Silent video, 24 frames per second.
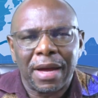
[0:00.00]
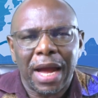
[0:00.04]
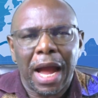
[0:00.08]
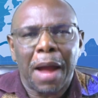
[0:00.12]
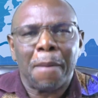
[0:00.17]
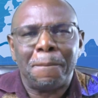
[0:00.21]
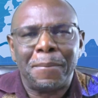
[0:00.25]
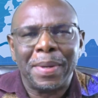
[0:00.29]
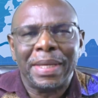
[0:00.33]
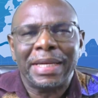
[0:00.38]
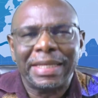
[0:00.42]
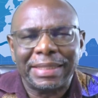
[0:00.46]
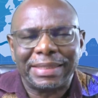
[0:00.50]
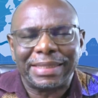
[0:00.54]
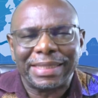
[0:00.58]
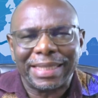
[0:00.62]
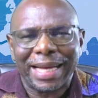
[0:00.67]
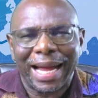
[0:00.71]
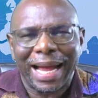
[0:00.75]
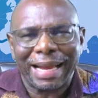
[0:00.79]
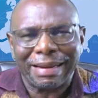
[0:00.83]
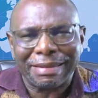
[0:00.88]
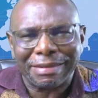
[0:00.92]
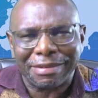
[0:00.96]

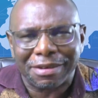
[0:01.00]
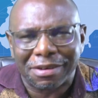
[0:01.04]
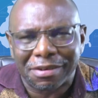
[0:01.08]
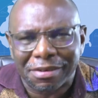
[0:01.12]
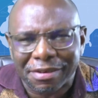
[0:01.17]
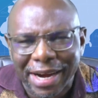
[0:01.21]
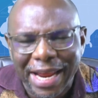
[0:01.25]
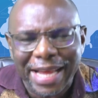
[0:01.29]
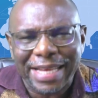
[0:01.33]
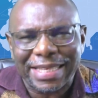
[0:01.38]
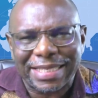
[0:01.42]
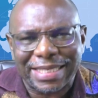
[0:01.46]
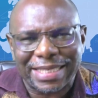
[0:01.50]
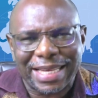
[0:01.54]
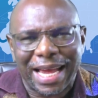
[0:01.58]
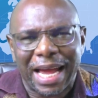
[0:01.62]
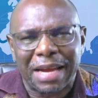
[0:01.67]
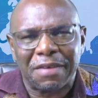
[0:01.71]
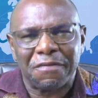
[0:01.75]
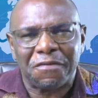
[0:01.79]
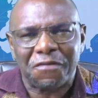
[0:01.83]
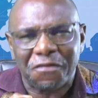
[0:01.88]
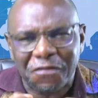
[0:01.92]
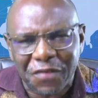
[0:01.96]
ability and grace
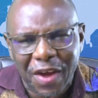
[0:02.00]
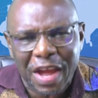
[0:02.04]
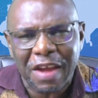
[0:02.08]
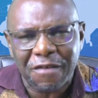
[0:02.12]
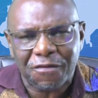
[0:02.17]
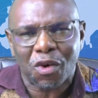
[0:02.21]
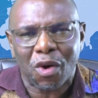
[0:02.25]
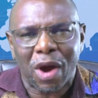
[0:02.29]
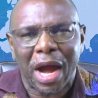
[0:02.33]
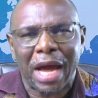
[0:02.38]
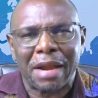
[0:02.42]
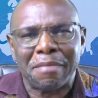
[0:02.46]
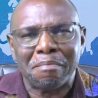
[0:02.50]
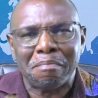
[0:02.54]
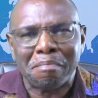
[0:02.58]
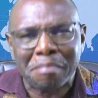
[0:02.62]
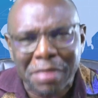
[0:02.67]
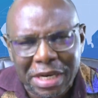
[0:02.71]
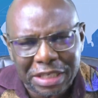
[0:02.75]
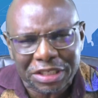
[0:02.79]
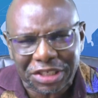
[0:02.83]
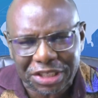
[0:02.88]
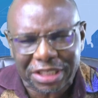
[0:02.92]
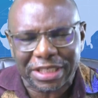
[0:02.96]
and favor and
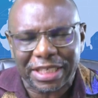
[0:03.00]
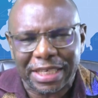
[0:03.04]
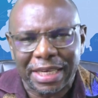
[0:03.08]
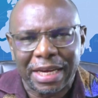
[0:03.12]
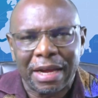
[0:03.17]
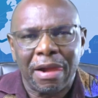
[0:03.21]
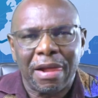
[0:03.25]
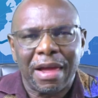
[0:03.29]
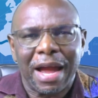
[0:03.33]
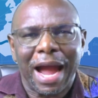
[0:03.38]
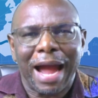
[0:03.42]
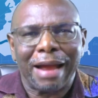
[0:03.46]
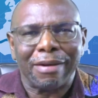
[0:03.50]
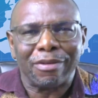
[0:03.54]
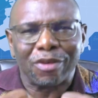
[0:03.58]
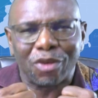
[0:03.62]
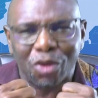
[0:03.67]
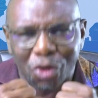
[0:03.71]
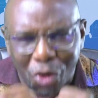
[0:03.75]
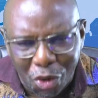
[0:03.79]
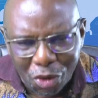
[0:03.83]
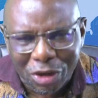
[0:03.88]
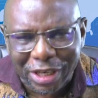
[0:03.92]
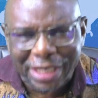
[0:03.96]
mercy
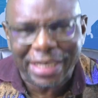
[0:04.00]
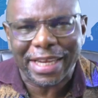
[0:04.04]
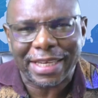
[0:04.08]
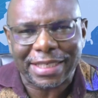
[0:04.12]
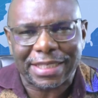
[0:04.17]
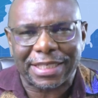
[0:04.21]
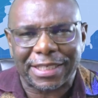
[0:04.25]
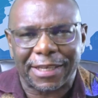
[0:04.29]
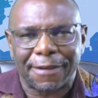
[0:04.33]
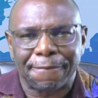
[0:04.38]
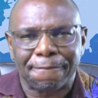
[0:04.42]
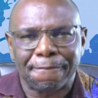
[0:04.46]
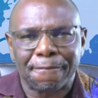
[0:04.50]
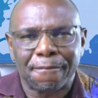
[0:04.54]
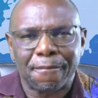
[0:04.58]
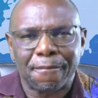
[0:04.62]
and goodness,